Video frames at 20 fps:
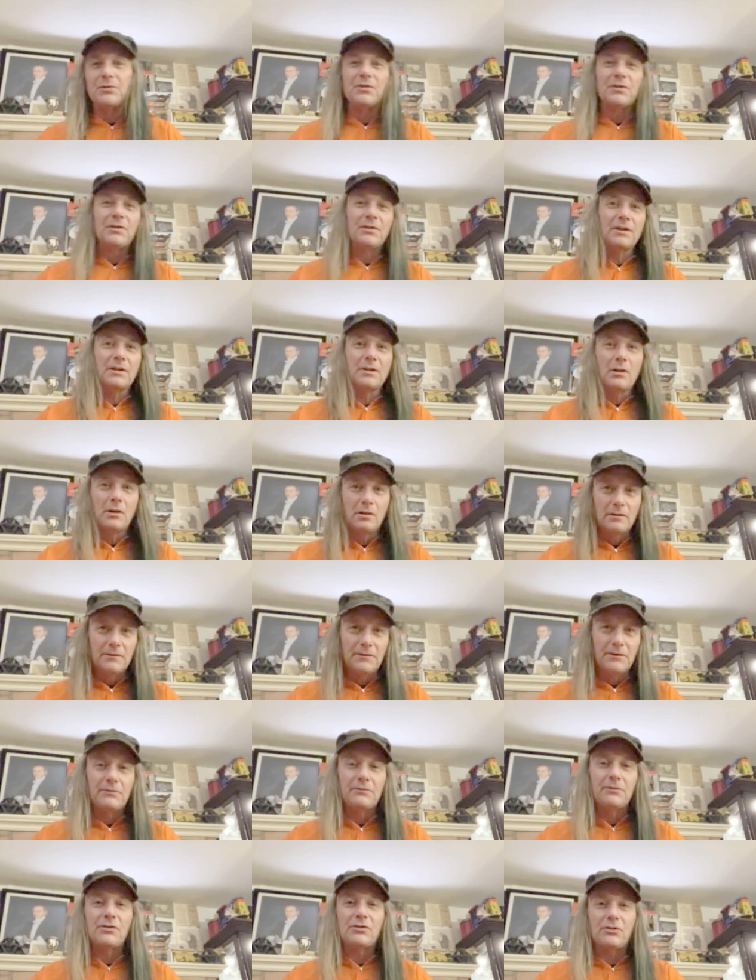to the
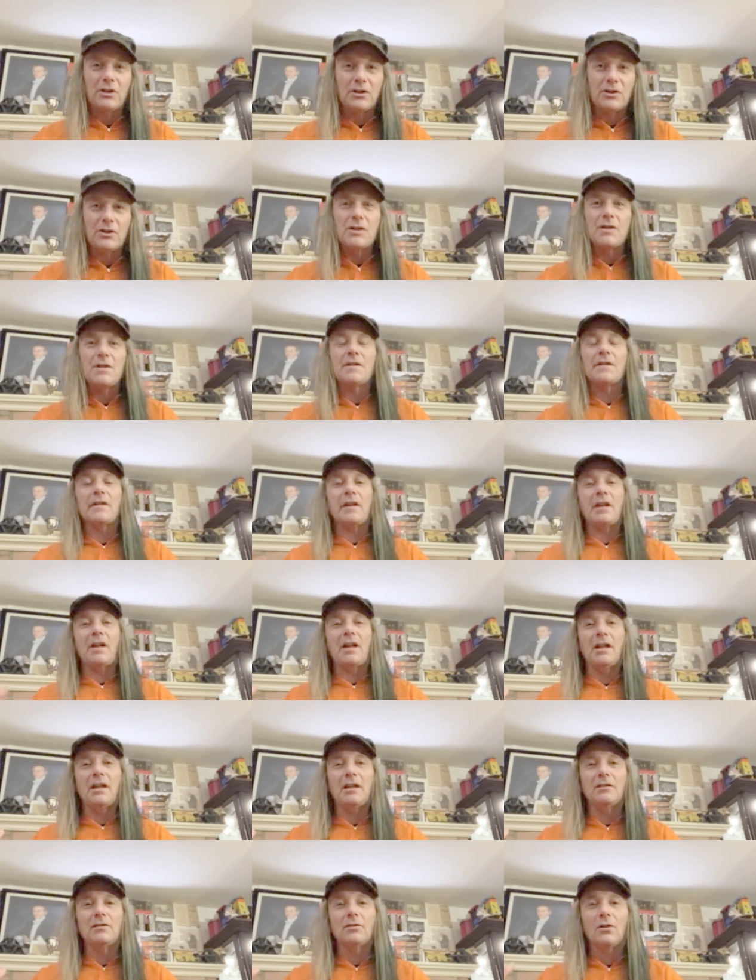COVID restrictions
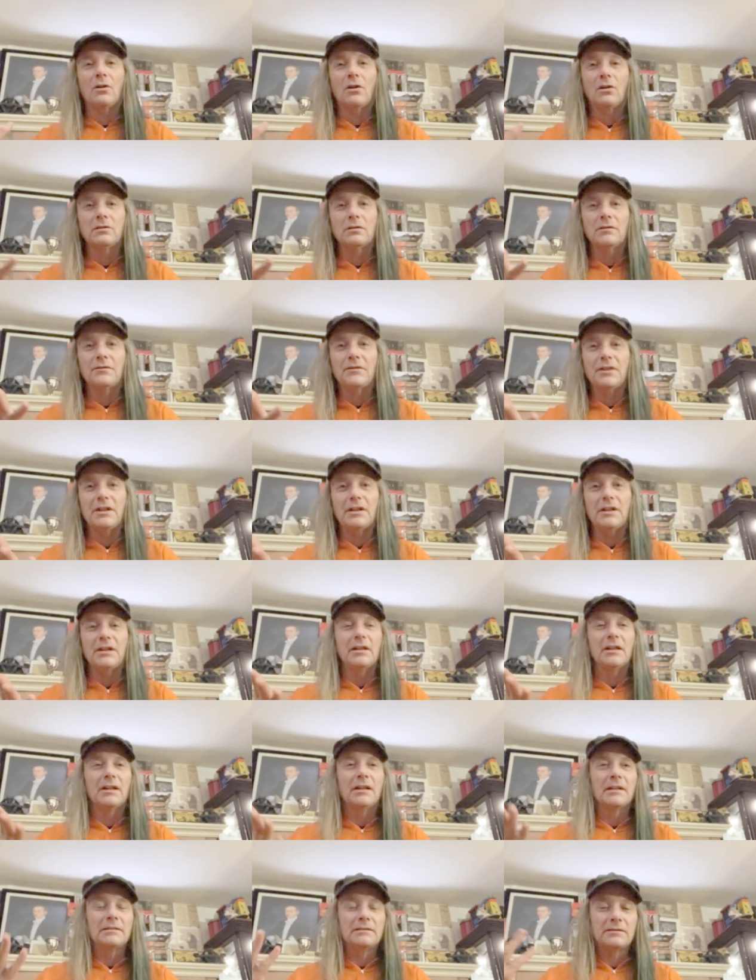and all of
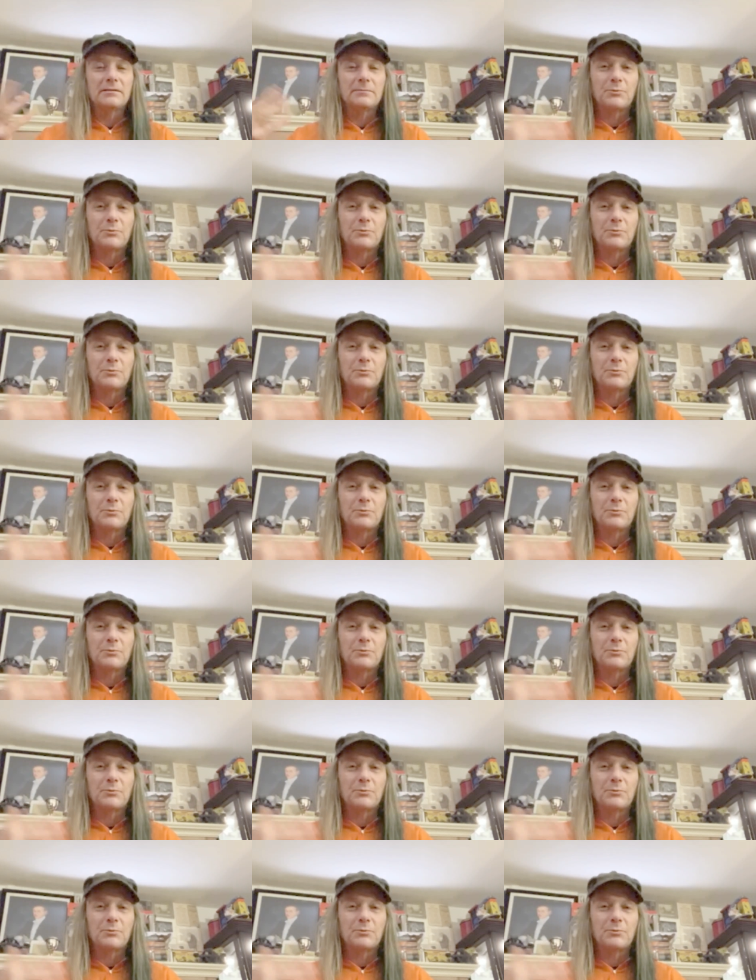the